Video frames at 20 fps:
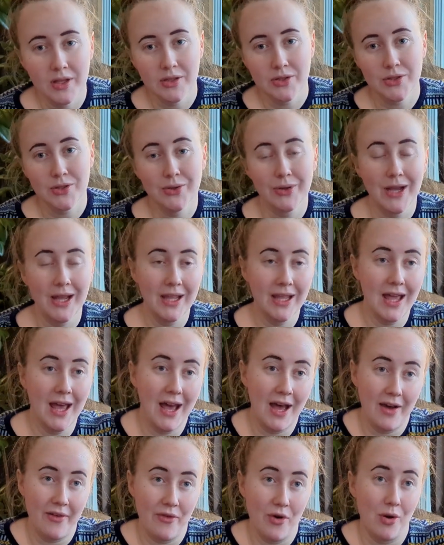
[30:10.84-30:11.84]
So I
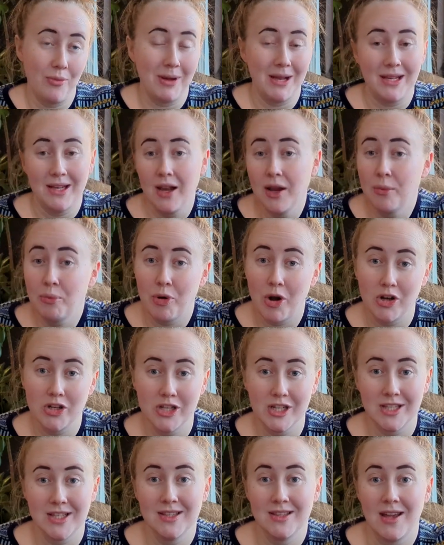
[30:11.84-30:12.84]
have all my knitting
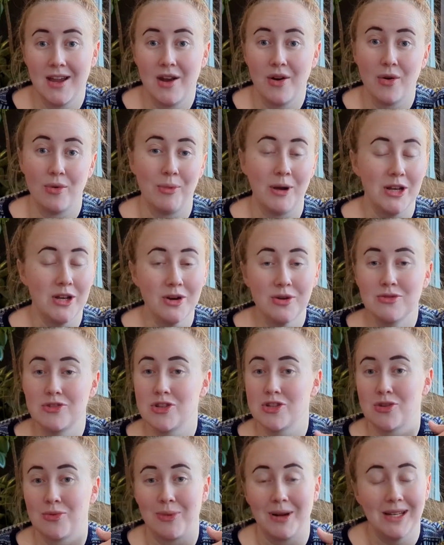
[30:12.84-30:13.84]
projects in there, all my
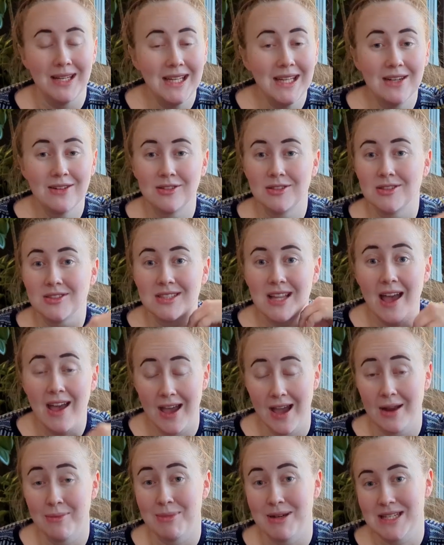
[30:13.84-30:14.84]
notions, all my needles,
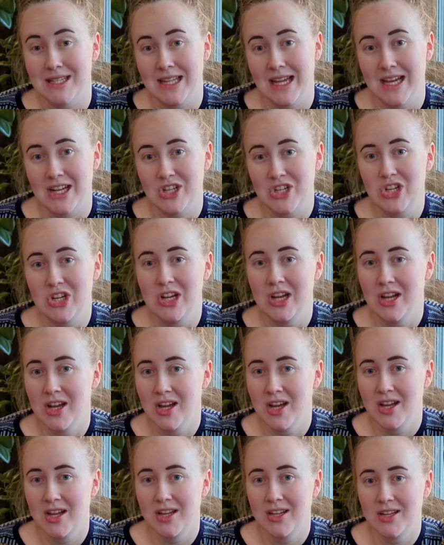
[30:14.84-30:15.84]
and my stash.
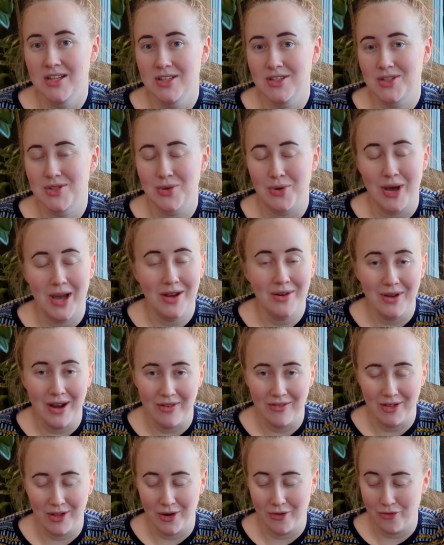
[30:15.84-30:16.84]
So I don't
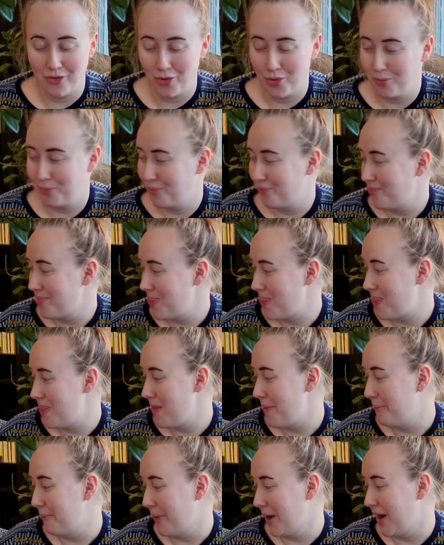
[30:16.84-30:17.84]
have a lot of room.
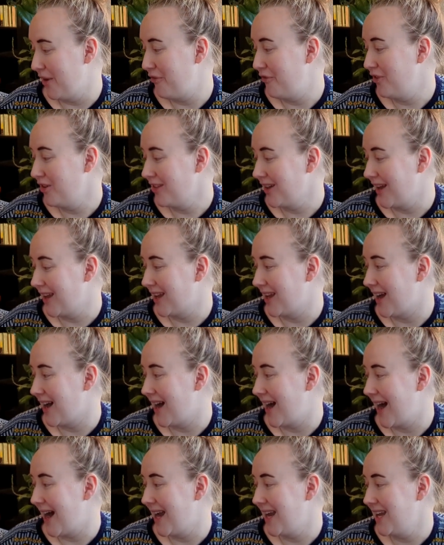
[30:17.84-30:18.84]
But I feel like
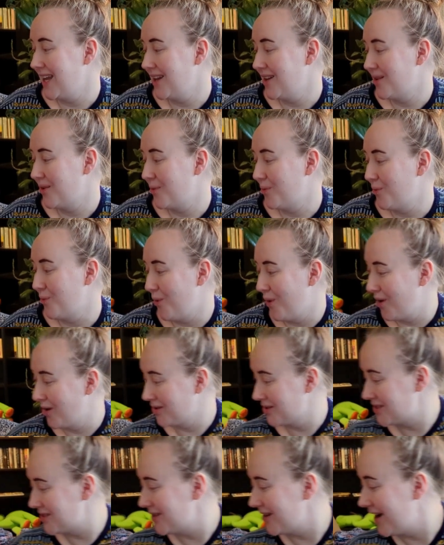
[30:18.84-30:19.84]
I
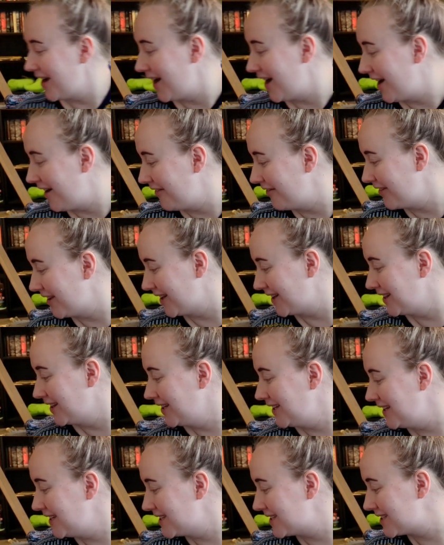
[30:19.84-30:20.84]
want to have at
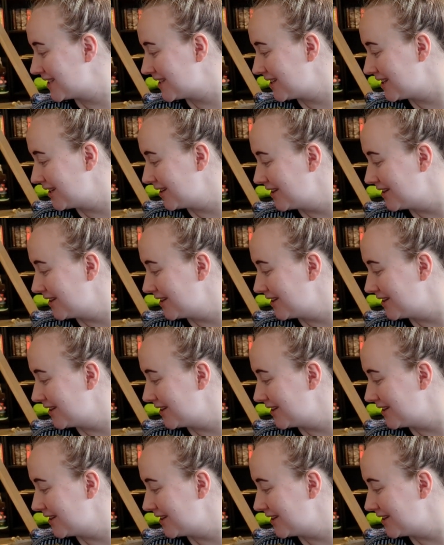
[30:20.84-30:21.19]
least